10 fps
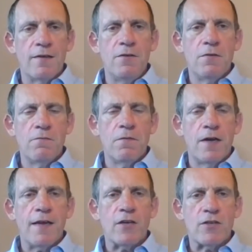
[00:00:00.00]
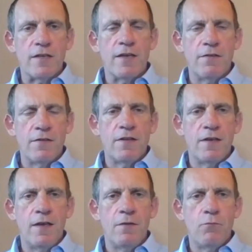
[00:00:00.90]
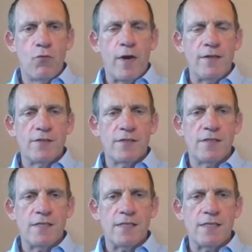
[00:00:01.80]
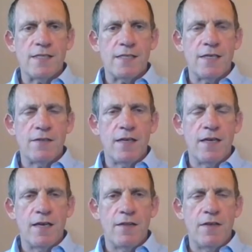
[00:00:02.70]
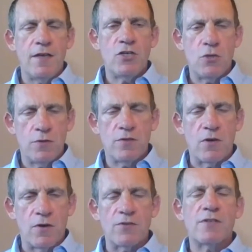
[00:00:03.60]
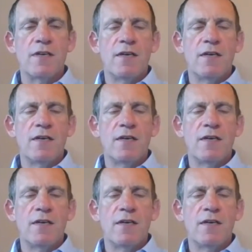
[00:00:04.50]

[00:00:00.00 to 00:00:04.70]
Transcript: You can find actually that the price and the issuance cost